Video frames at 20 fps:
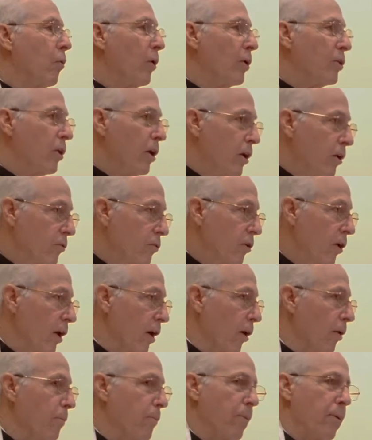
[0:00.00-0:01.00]
With His
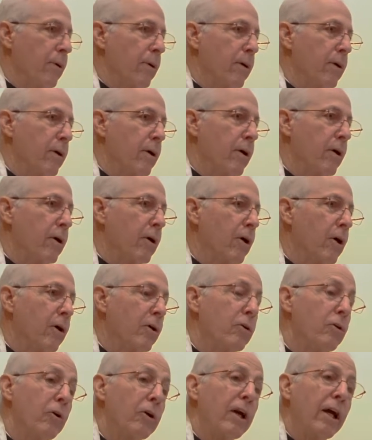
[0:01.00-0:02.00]
help,
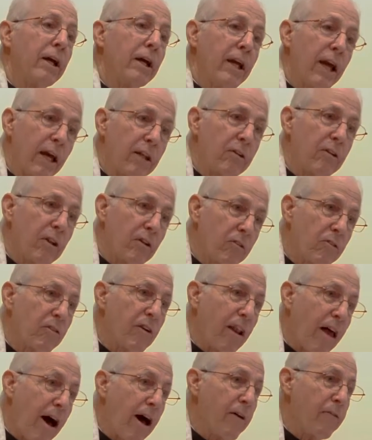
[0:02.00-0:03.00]
you can get this
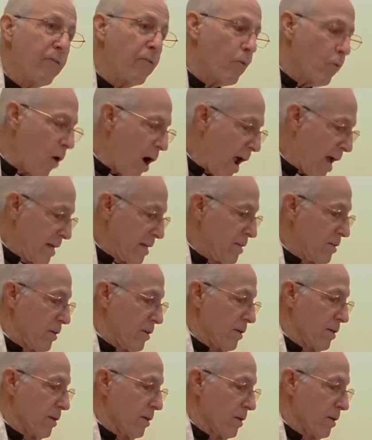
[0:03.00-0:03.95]
life right.